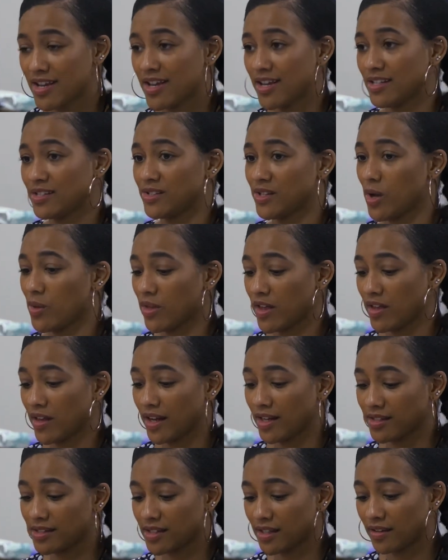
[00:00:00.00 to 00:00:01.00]
so that
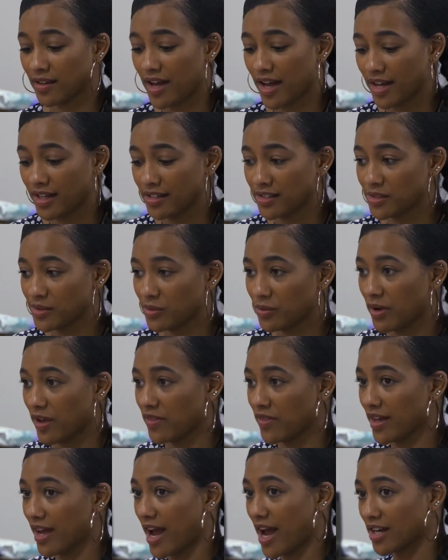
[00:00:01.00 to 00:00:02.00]
it's aligned to what
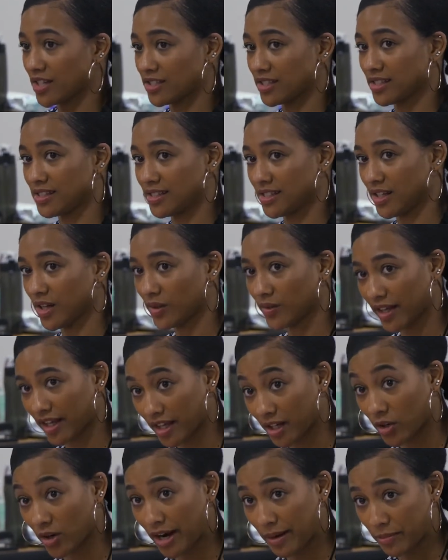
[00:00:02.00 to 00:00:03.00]
they actually see on like
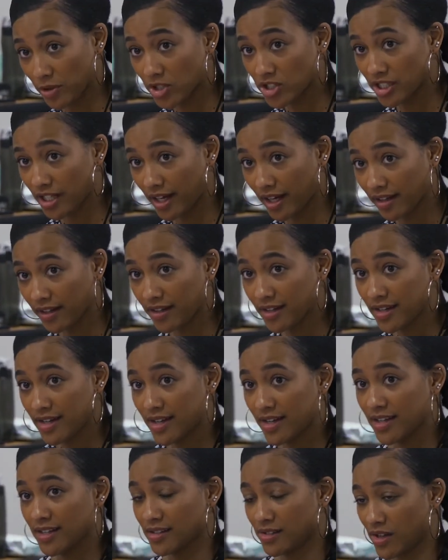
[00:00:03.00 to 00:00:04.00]
a grammar check,
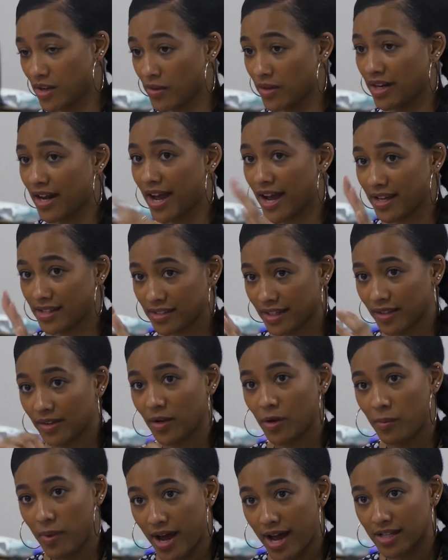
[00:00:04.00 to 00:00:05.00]
so that it has like
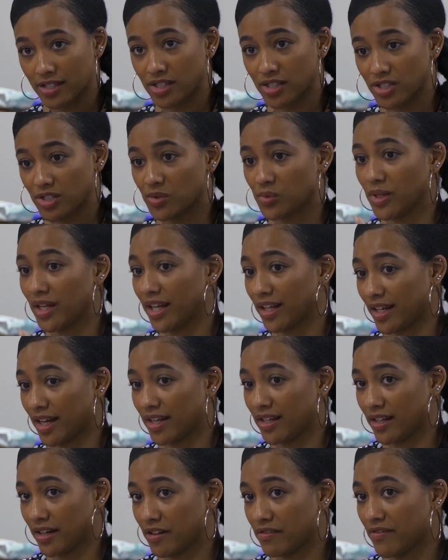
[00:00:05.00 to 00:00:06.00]
their passage and we can
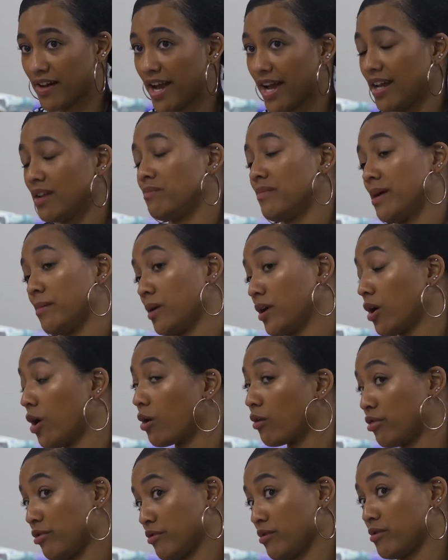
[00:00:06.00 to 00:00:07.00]
identify it and maybe
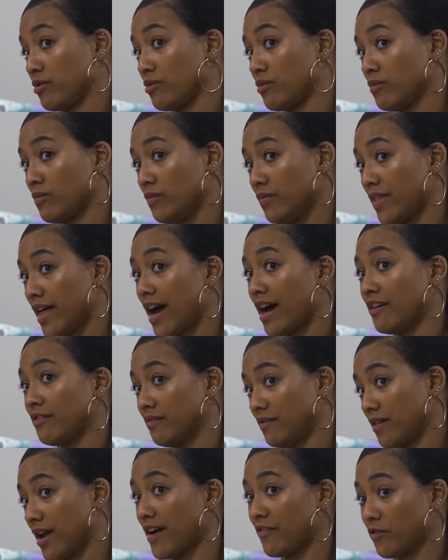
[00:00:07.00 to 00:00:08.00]
go through
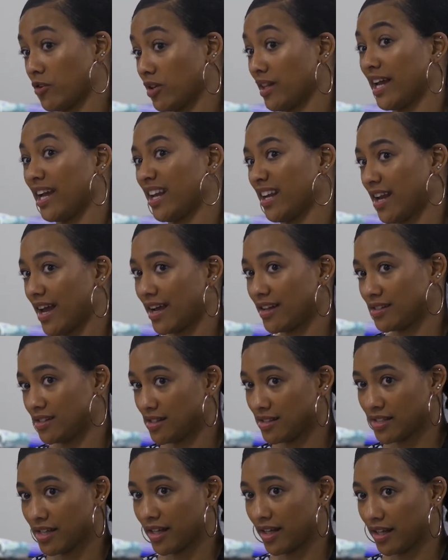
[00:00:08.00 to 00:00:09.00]
that for like an
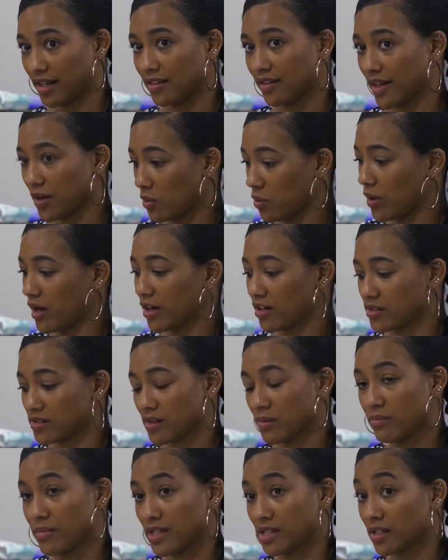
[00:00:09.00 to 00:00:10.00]
exit ticket. Like, what are
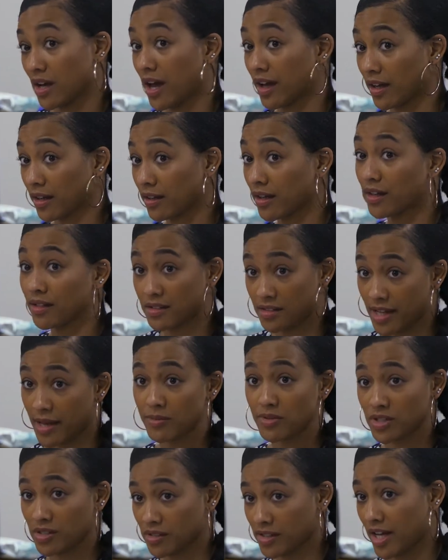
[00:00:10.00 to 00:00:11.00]
some
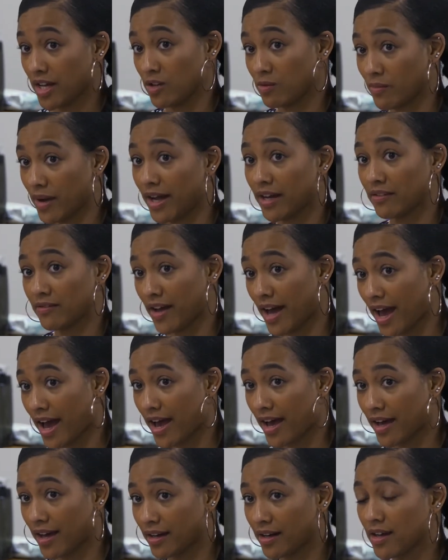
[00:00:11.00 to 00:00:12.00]
misconceptions that you might have
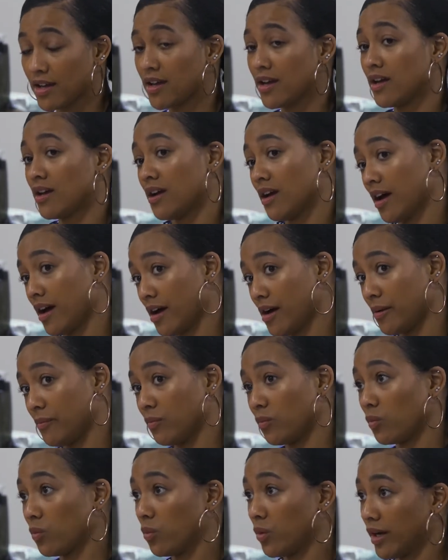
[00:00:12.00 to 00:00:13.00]
had?
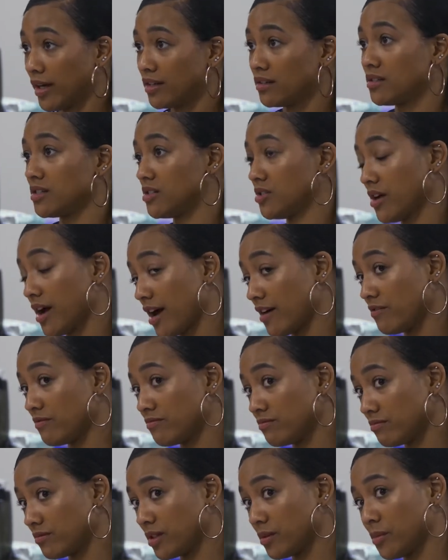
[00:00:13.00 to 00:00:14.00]
What did you have
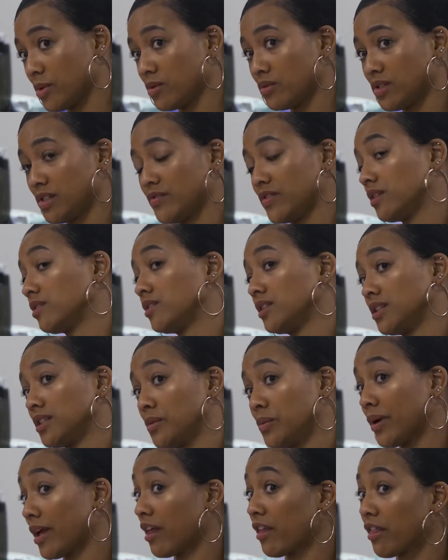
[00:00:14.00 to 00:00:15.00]
the most difficulty
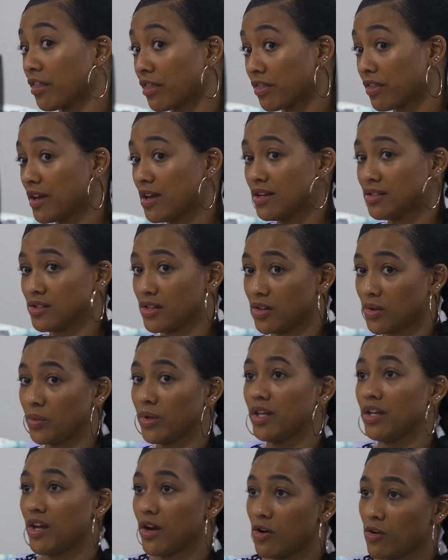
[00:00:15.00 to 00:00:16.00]
with, so that
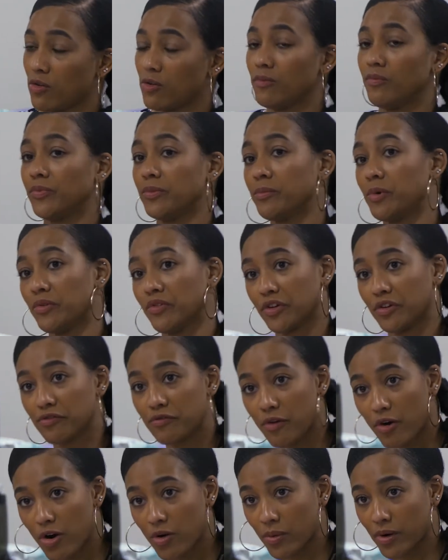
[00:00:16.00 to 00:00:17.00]
we know moving
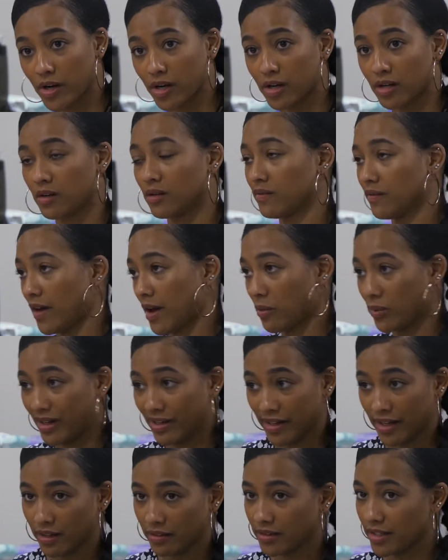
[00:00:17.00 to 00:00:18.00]
forward that we
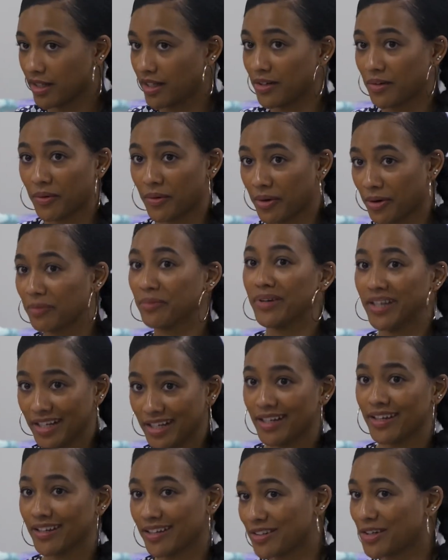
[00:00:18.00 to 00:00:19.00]
nailed it or we need
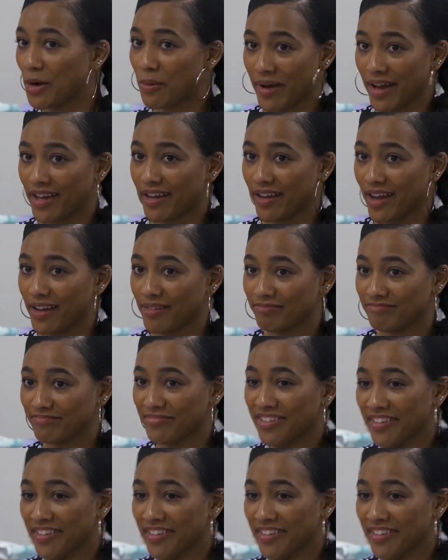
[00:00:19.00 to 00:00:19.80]
to go back again.